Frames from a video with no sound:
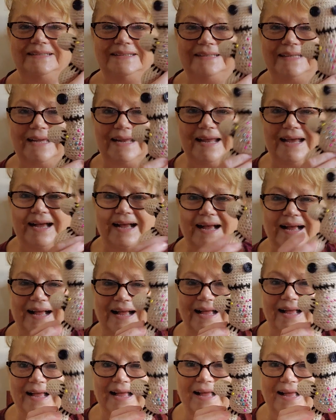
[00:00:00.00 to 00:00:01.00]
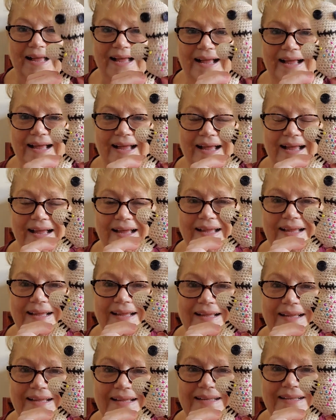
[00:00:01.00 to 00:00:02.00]
Ta-da!
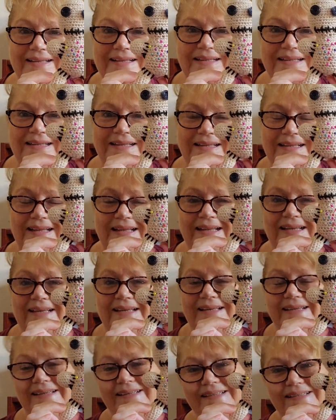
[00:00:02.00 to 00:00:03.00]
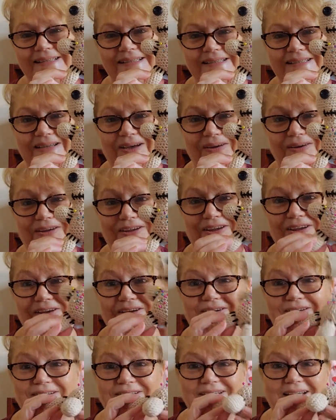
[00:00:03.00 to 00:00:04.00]
He is so
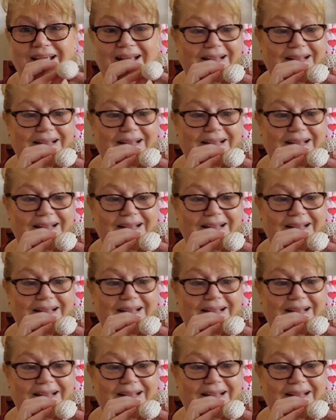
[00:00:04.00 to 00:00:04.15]
cute.